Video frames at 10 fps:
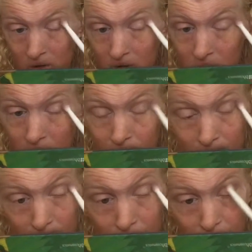
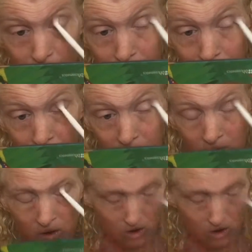[no speech]